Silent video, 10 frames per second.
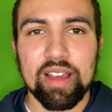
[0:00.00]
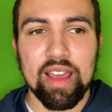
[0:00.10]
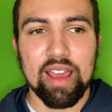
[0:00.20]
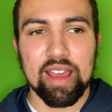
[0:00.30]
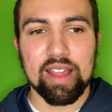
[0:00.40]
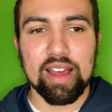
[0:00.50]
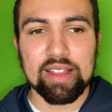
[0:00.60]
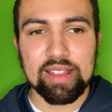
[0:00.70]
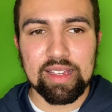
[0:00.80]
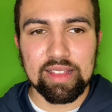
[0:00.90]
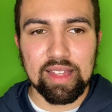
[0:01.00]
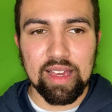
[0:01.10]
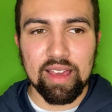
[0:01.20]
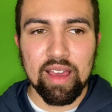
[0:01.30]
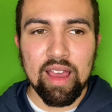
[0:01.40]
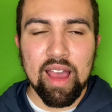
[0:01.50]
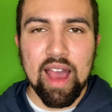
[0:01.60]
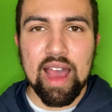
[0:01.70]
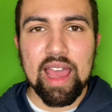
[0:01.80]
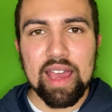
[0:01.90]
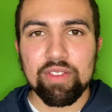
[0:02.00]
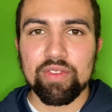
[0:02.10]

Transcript: And I think that I have a